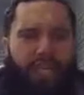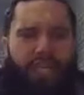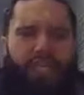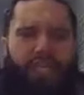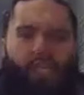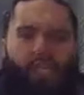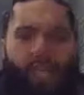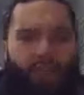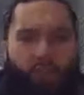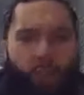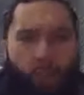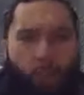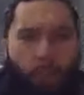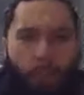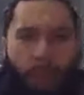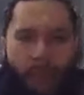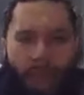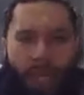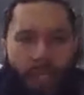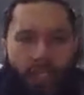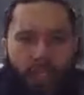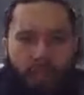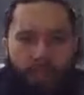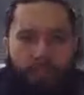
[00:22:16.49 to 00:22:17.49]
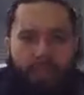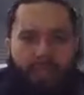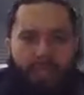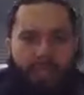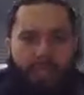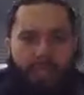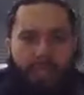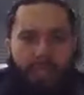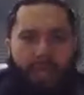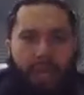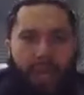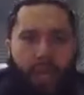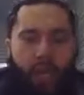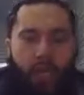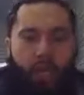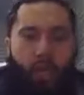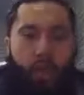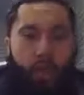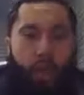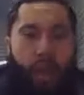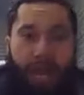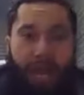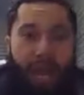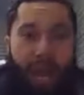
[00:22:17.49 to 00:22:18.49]
general manager position,
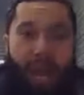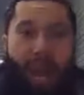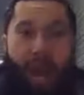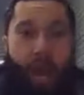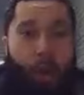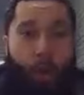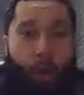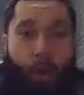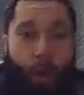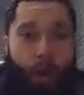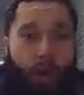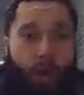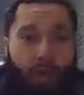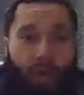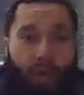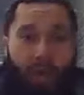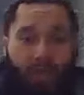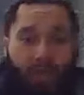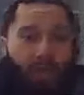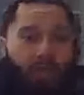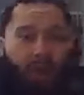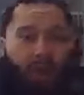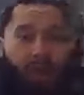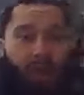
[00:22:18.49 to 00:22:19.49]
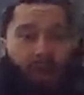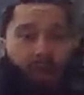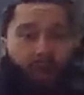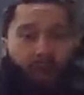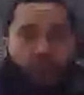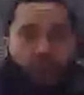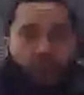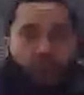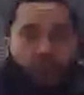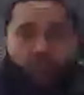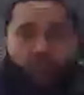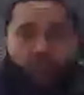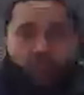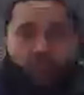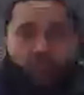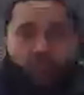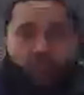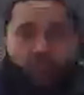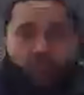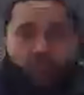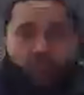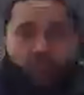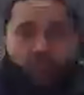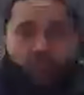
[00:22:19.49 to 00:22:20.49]
you got to outwork the motherfuckers you
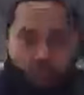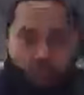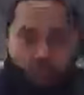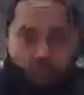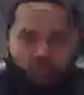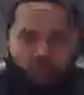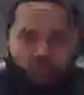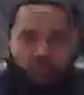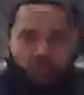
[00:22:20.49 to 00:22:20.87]
started with.